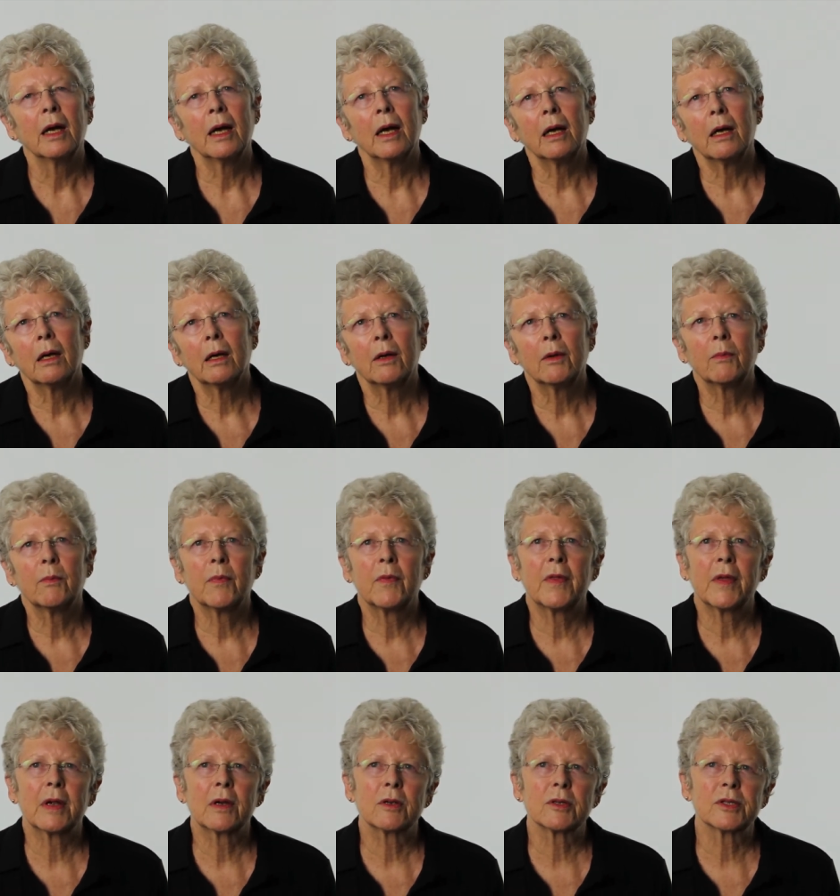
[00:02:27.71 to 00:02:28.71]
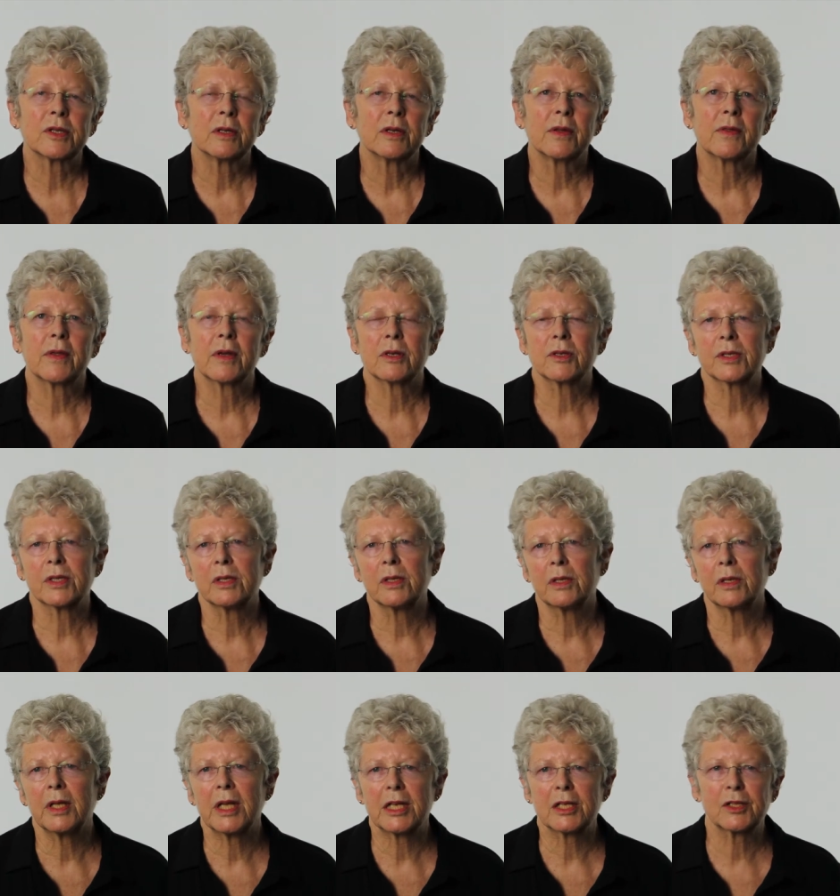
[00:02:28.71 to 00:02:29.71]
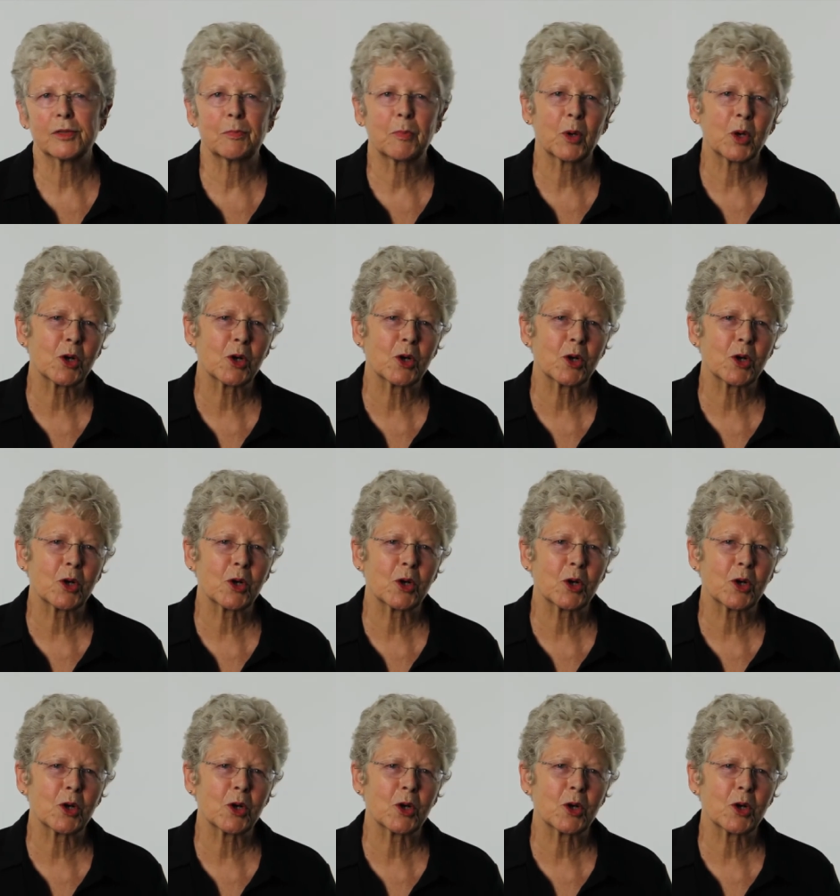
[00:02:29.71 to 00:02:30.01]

Um, there's a there's a less